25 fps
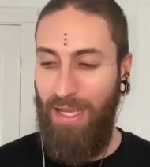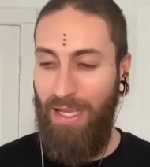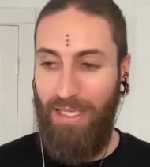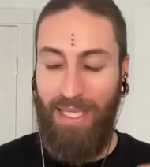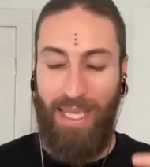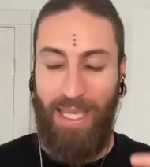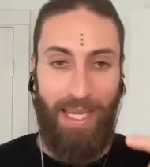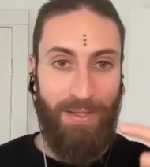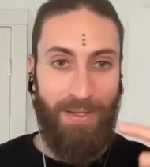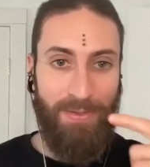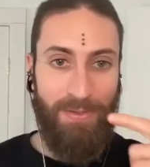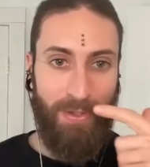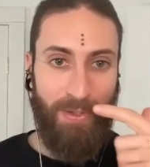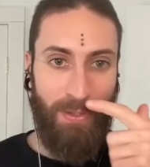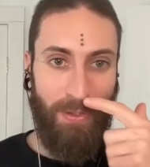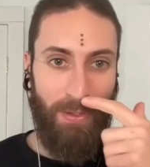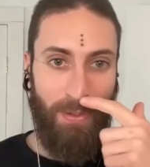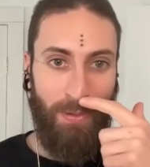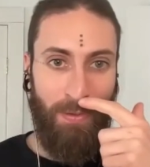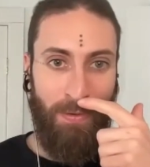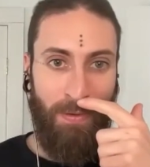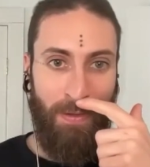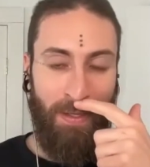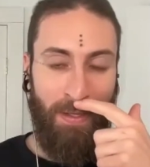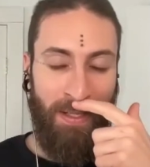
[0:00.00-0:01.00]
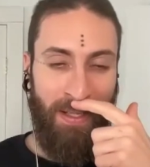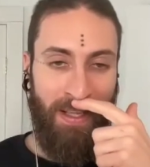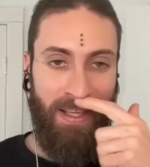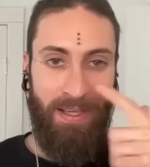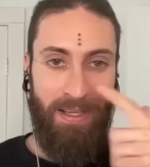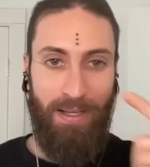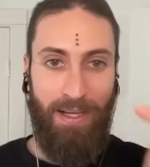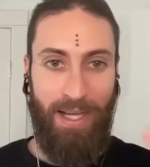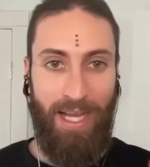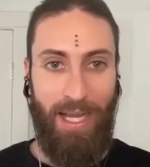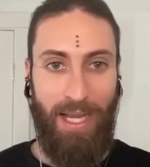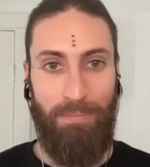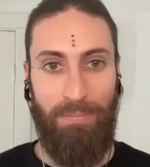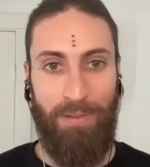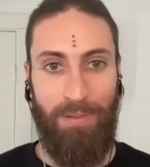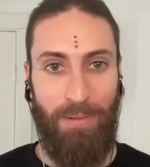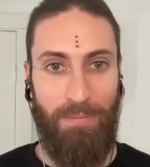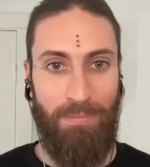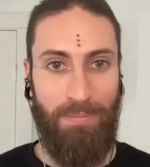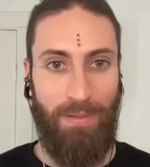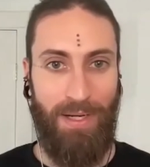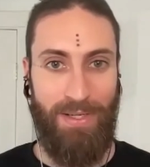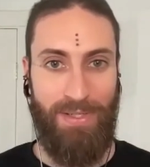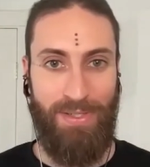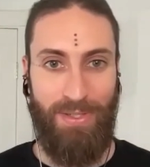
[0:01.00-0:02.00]
cancer, high blood
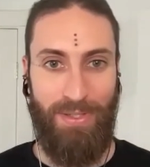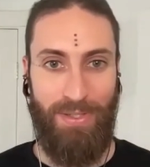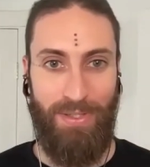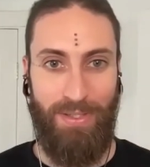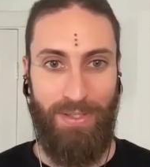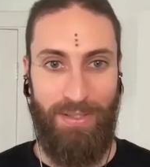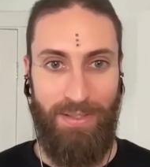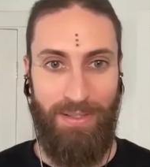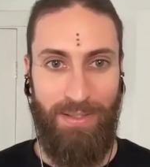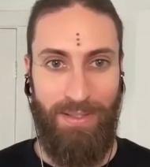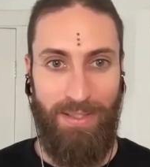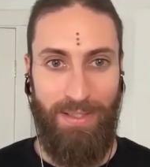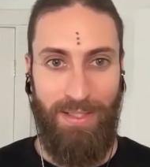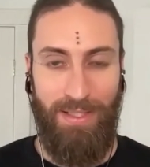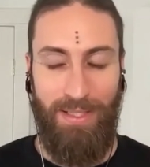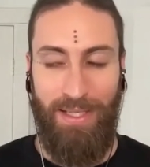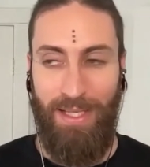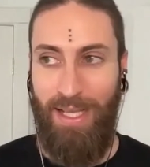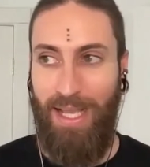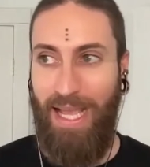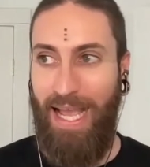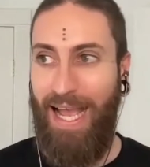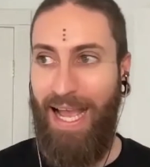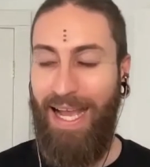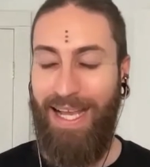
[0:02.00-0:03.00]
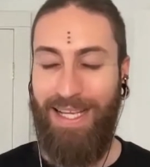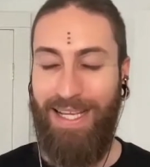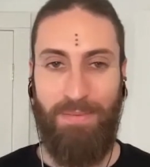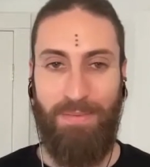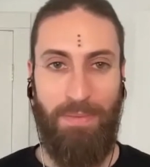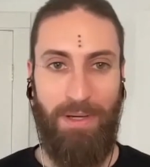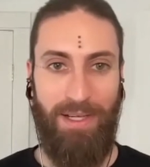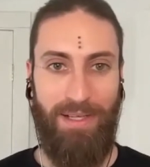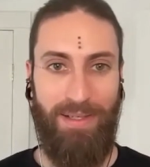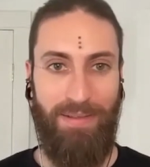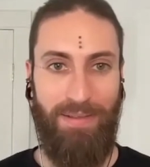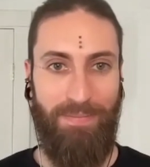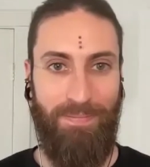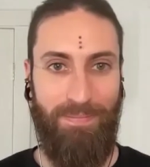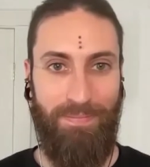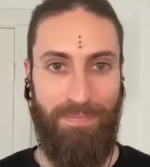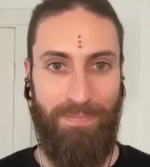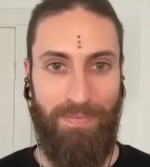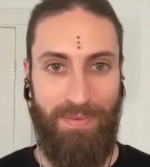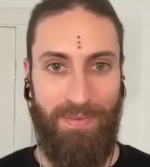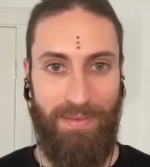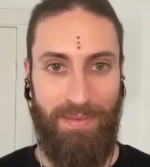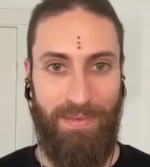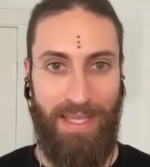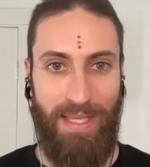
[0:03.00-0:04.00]
pressure, asthma,
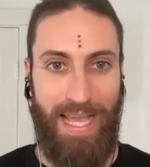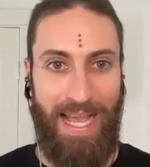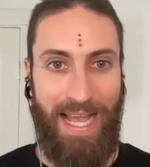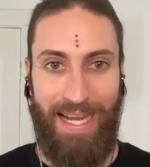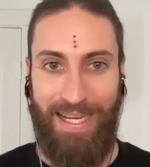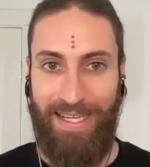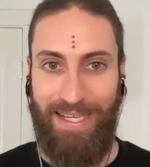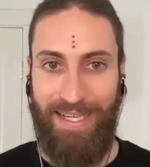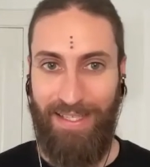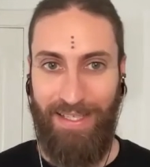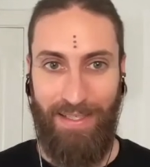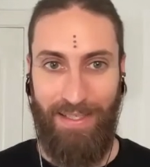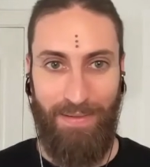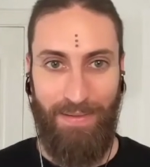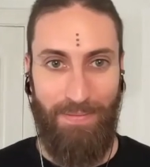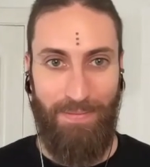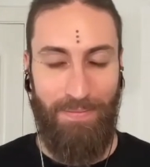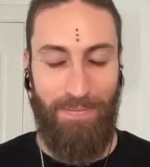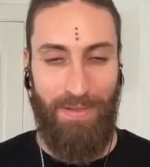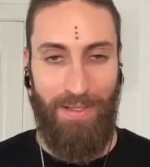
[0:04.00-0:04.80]
acne.